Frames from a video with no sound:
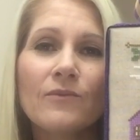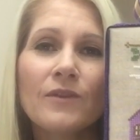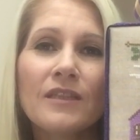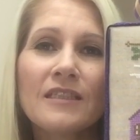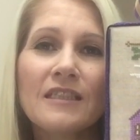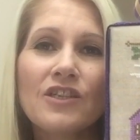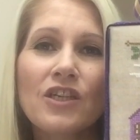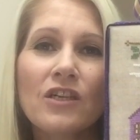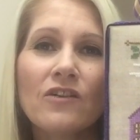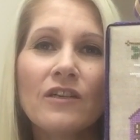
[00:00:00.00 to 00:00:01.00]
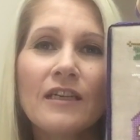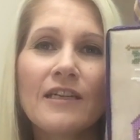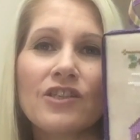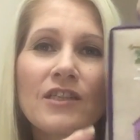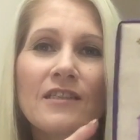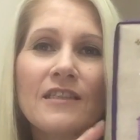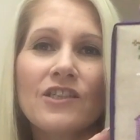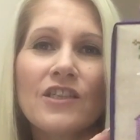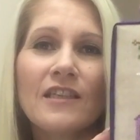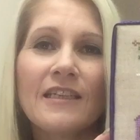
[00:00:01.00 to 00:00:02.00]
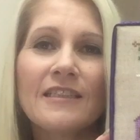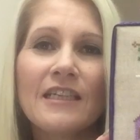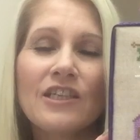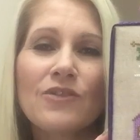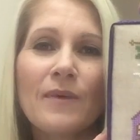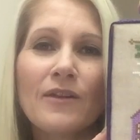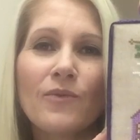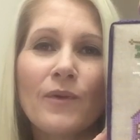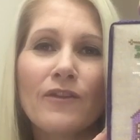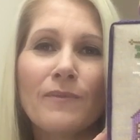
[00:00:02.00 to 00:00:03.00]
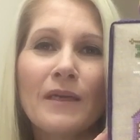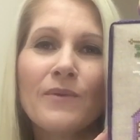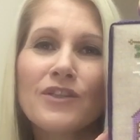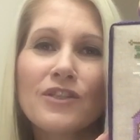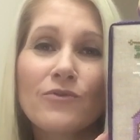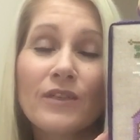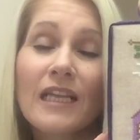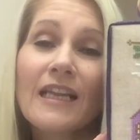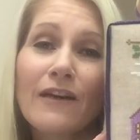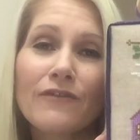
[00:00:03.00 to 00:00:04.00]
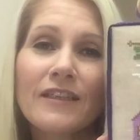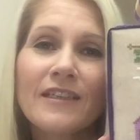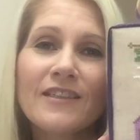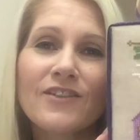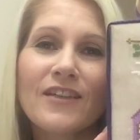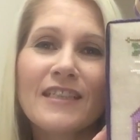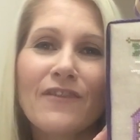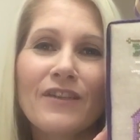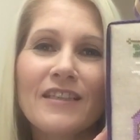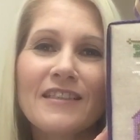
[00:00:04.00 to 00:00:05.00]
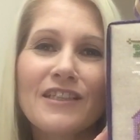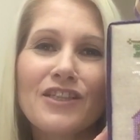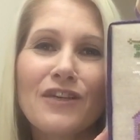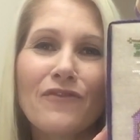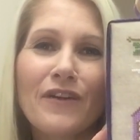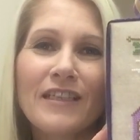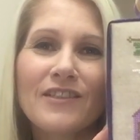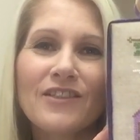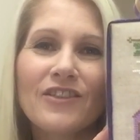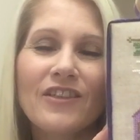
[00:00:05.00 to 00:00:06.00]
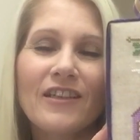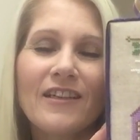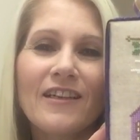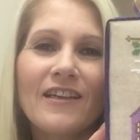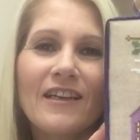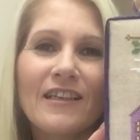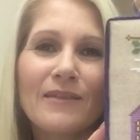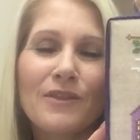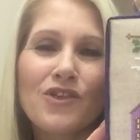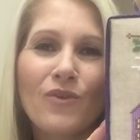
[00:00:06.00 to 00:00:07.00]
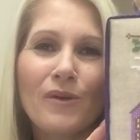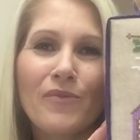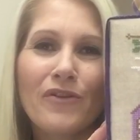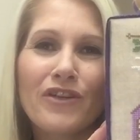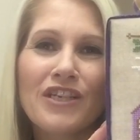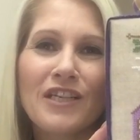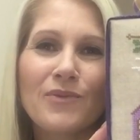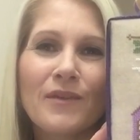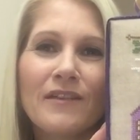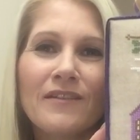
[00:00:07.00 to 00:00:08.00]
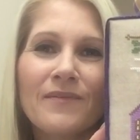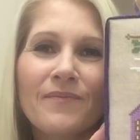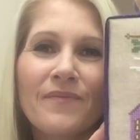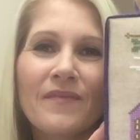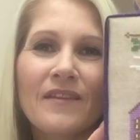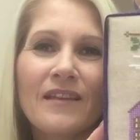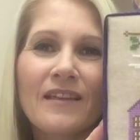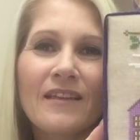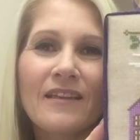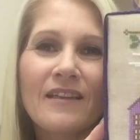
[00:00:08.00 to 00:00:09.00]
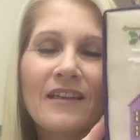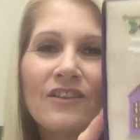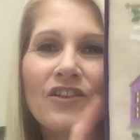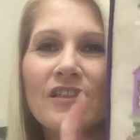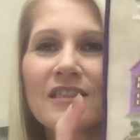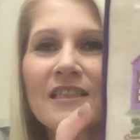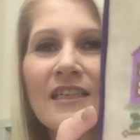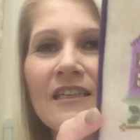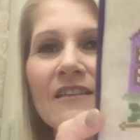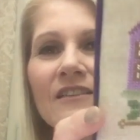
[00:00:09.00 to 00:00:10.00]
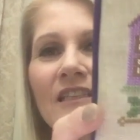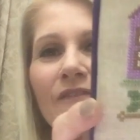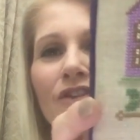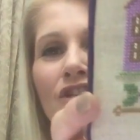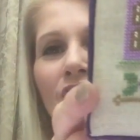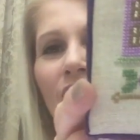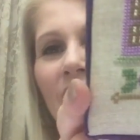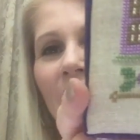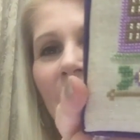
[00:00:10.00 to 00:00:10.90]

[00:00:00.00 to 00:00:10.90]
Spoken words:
with the stitch along, and she's stitching these each month with me, which is really lovely. It's nice having a stitchy friend to enjoy a project with. And you can see, because I haven't shown it